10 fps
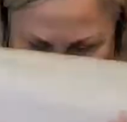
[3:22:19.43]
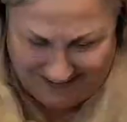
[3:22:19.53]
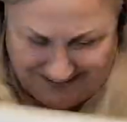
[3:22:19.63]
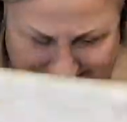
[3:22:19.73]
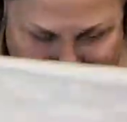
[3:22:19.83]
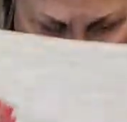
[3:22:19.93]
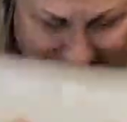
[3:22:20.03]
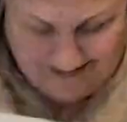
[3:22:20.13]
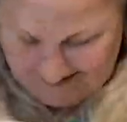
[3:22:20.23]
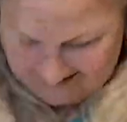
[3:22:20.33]
that
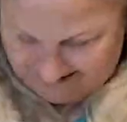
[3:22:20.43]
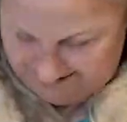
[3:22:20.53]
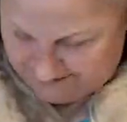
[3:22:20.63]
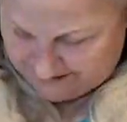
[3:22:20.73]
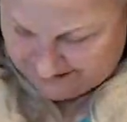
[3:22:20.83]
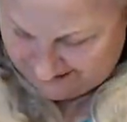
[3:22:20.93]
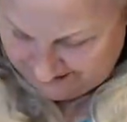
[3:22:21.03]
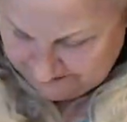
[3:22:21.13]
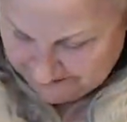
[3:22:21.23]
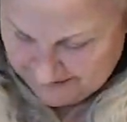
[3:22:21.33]
was good
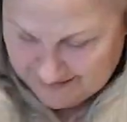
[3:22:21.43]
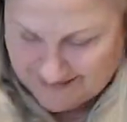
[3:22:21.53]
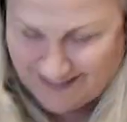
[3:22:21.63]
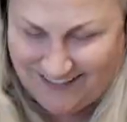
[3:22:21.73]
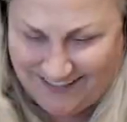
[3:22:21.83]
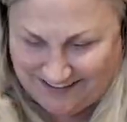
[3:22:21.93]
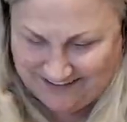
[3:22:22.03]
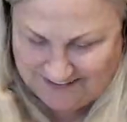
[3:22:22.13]
michelle it